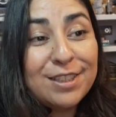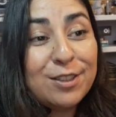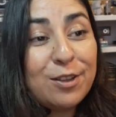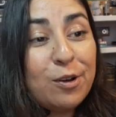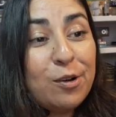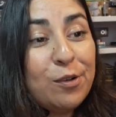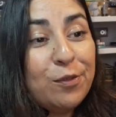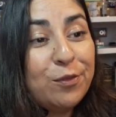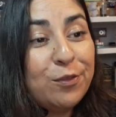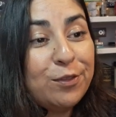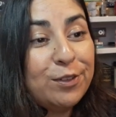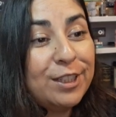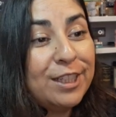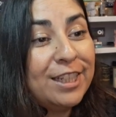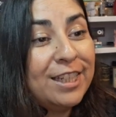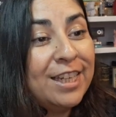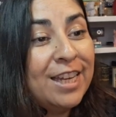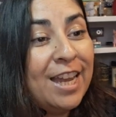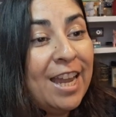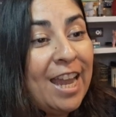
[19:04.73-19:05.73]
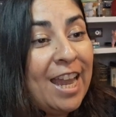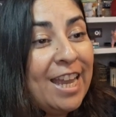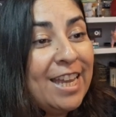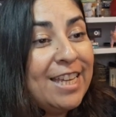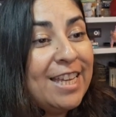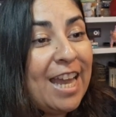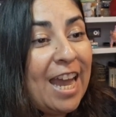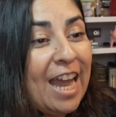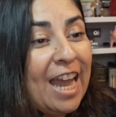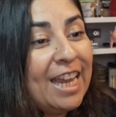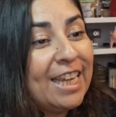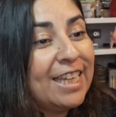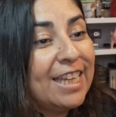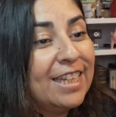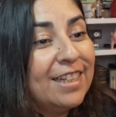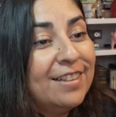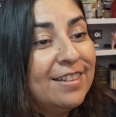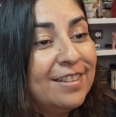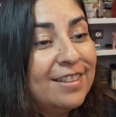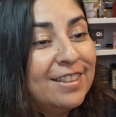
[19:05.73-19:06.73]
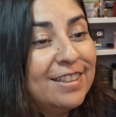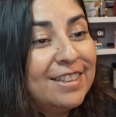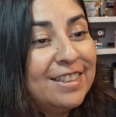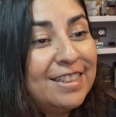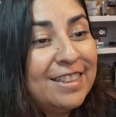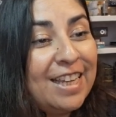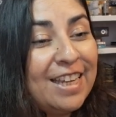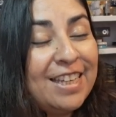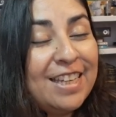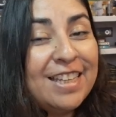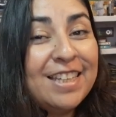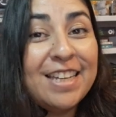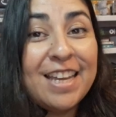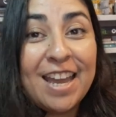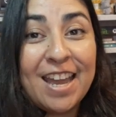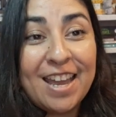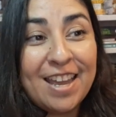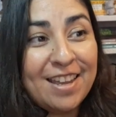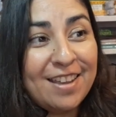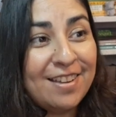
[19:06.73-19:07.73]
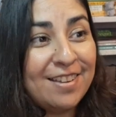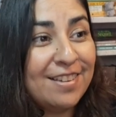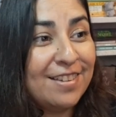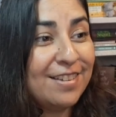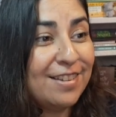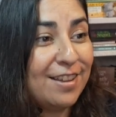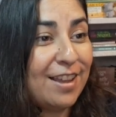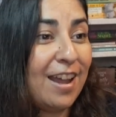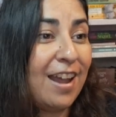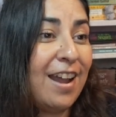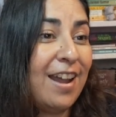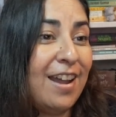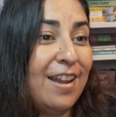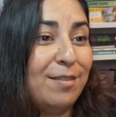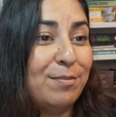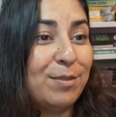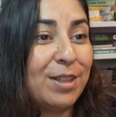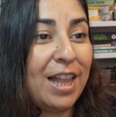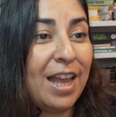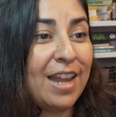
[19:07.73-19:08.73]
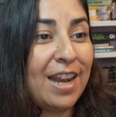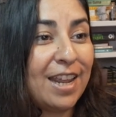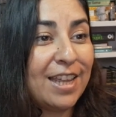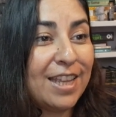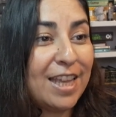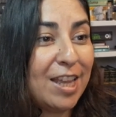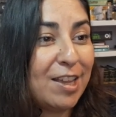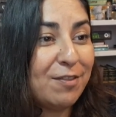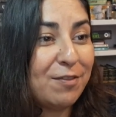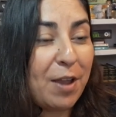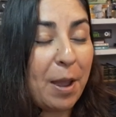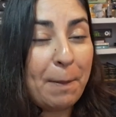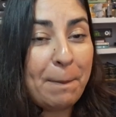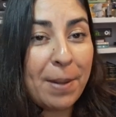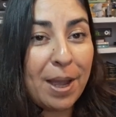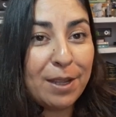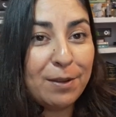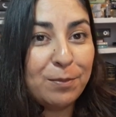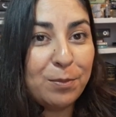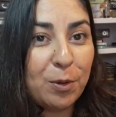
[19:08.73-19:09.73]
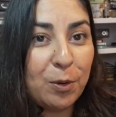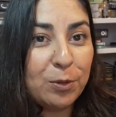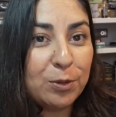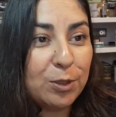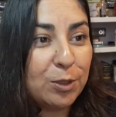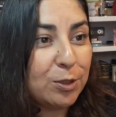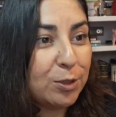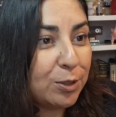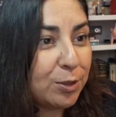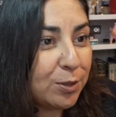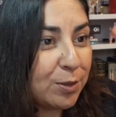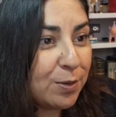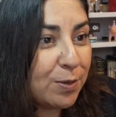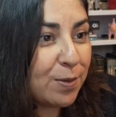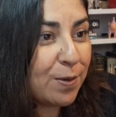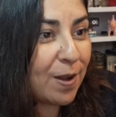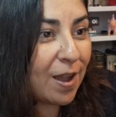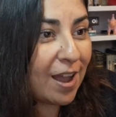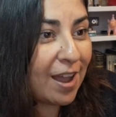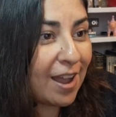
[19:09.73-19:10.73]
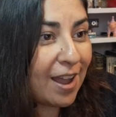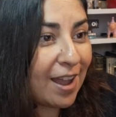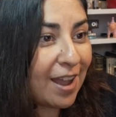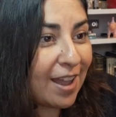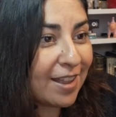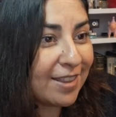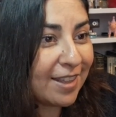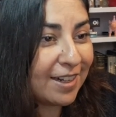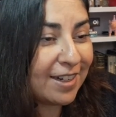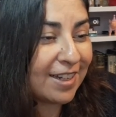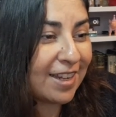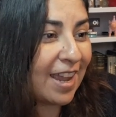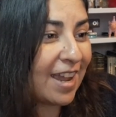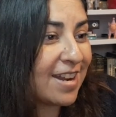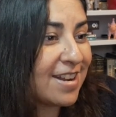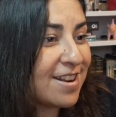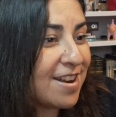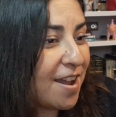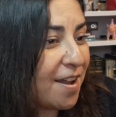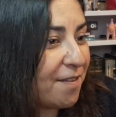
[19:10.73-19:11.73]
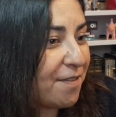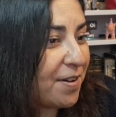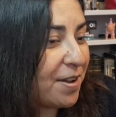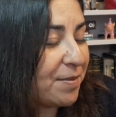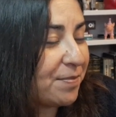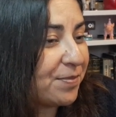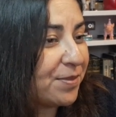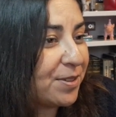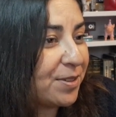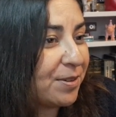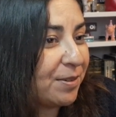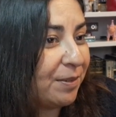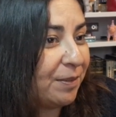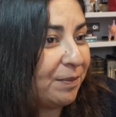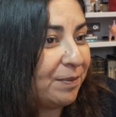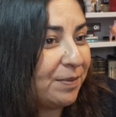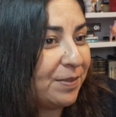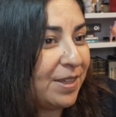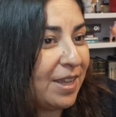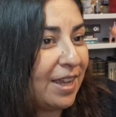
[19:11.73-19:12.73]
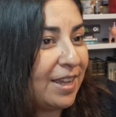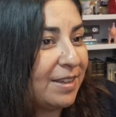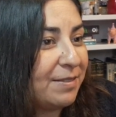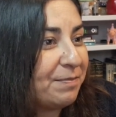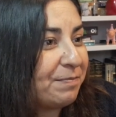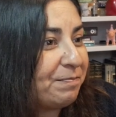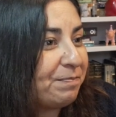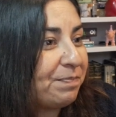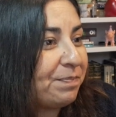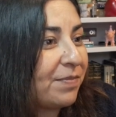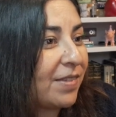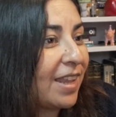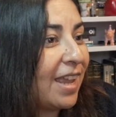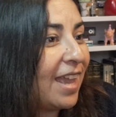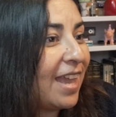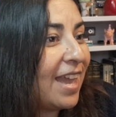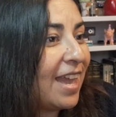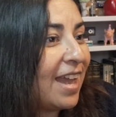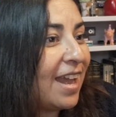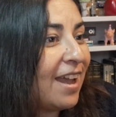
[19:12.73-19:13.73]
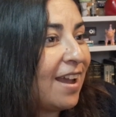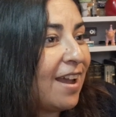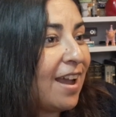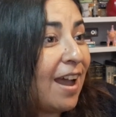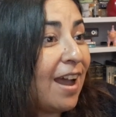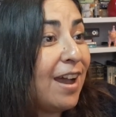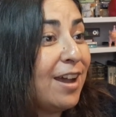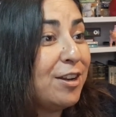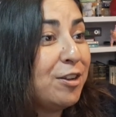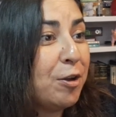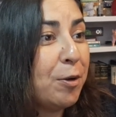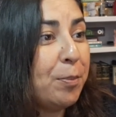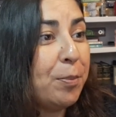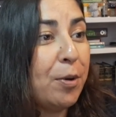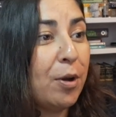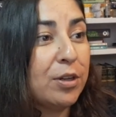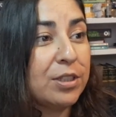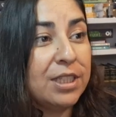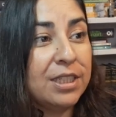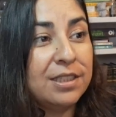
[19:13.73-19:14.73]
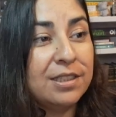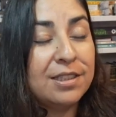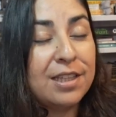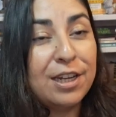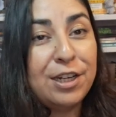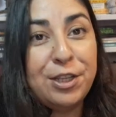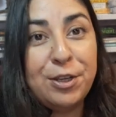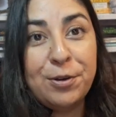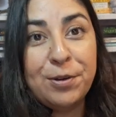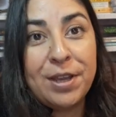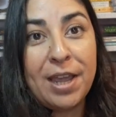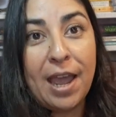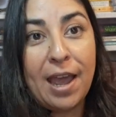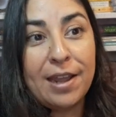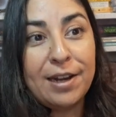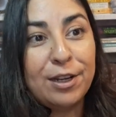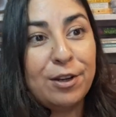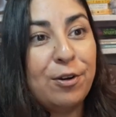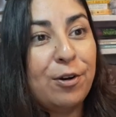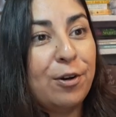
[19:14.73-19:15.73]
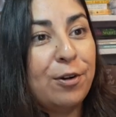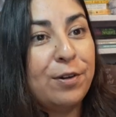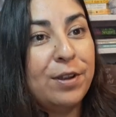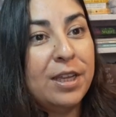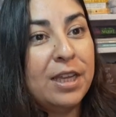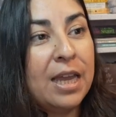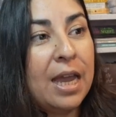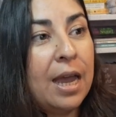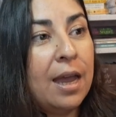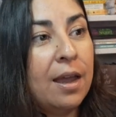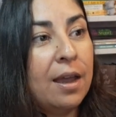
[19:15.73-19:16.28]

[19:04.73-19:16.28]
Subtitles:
So hopefully, yeah, I can say, yay, I'm glad I gave my vote to Danaka Nava. So, yay. Audiobook. This is a new category.